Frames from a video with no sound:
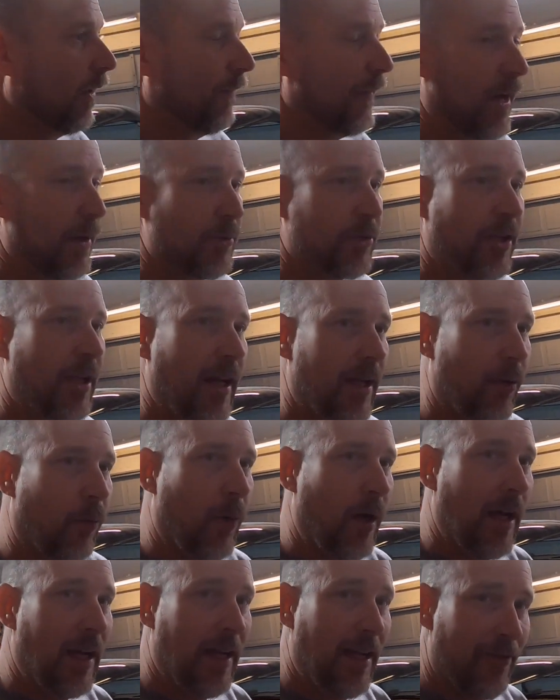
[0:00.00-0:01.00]
that was kind of
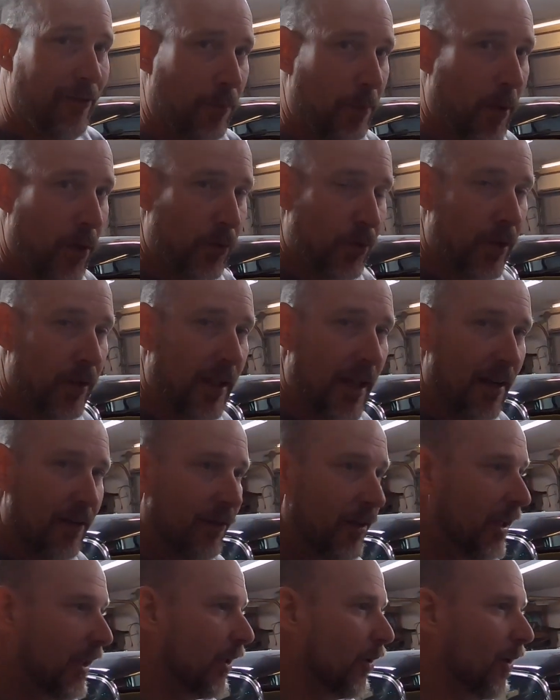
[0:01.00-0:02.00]
why I haven't posted that
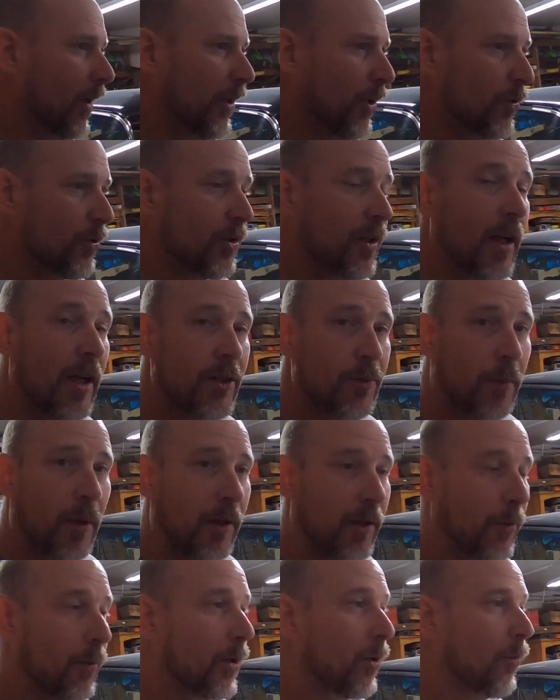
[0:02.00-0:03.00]
video. I know Scott's
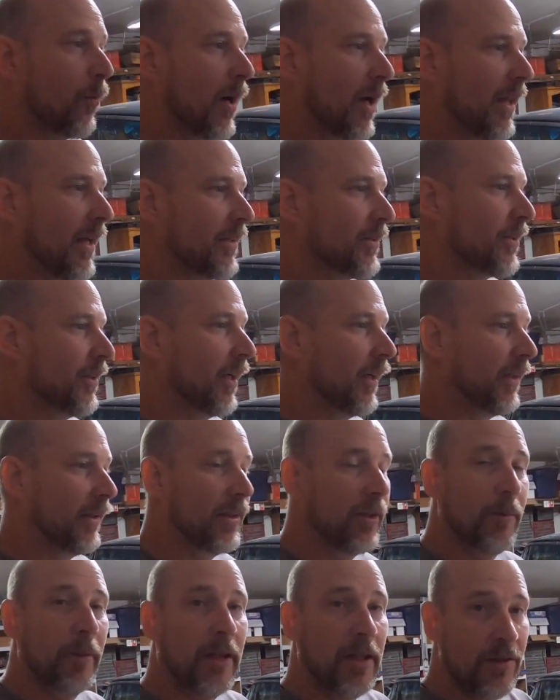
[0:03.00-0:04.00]
probably wondering why that's not in
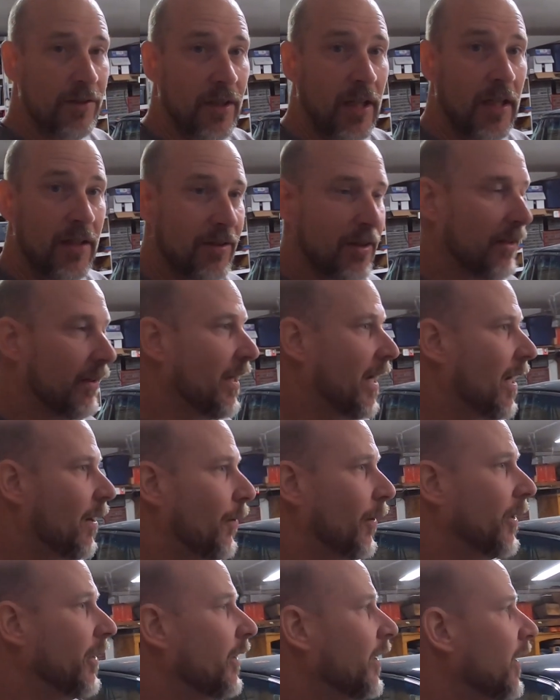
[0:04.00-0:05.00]
there, because he's in that
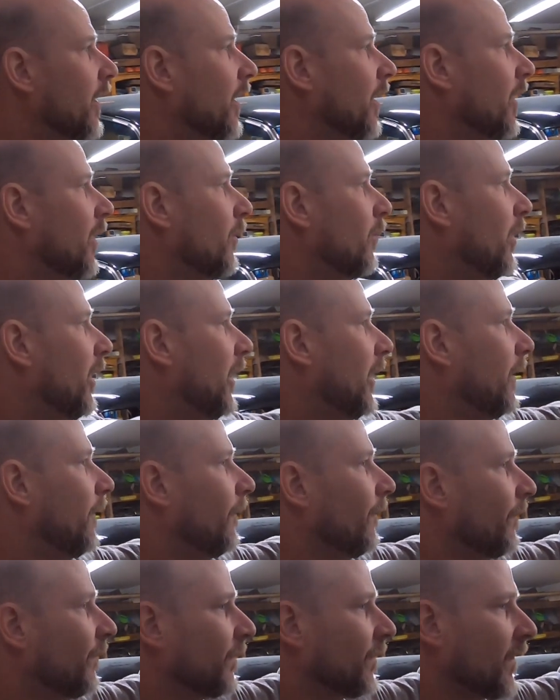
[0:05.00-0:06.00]
one. But
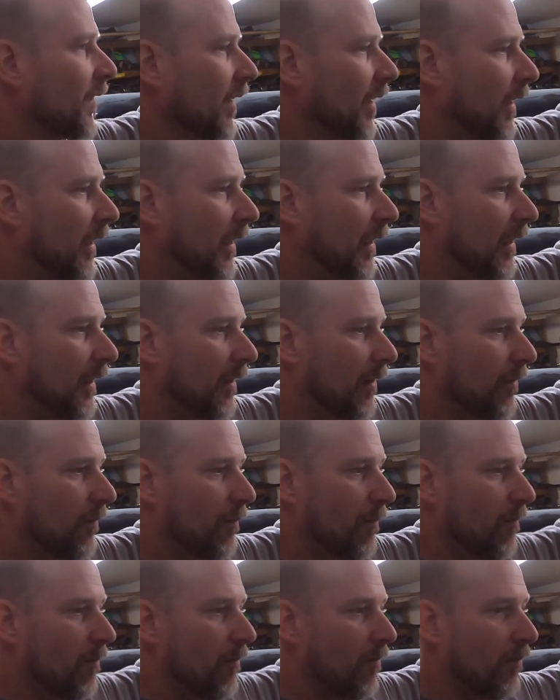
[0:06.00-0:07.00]

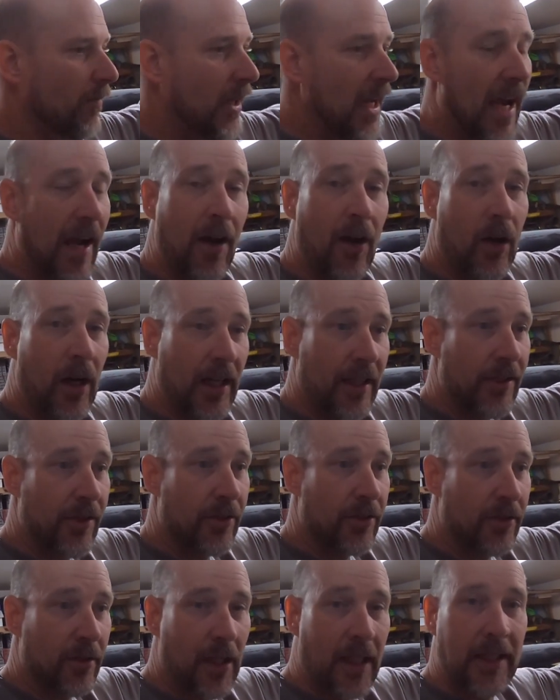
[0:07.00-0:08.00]
now I
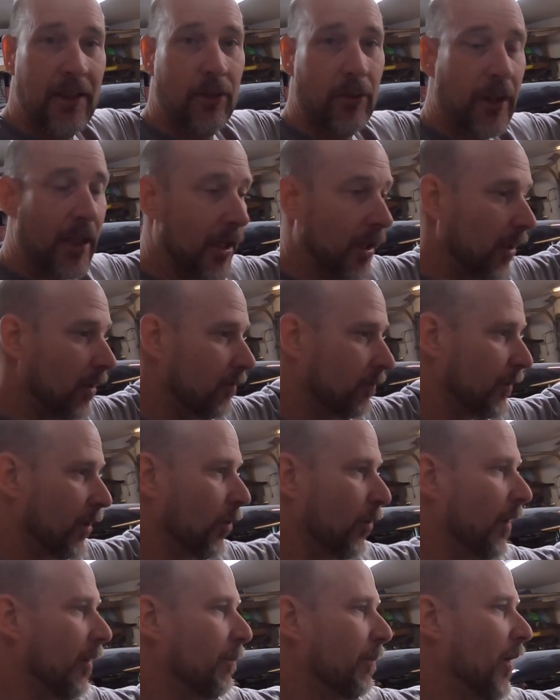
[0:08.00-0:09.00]
don't care. I'm going
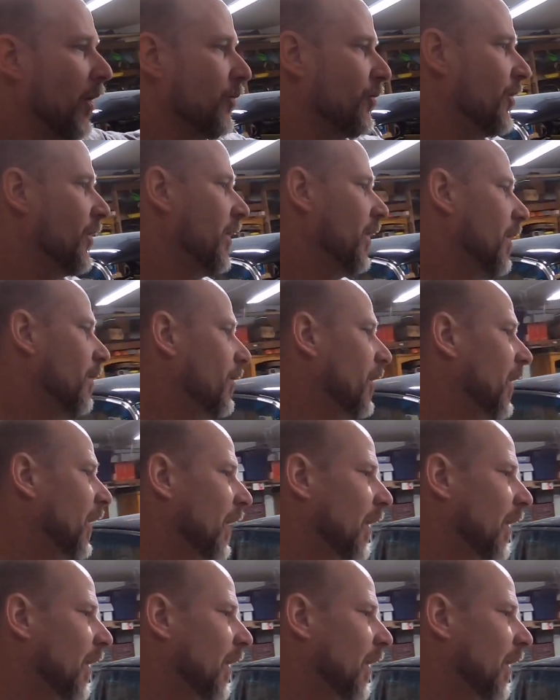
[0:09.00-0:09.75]
to go ahead and post it up.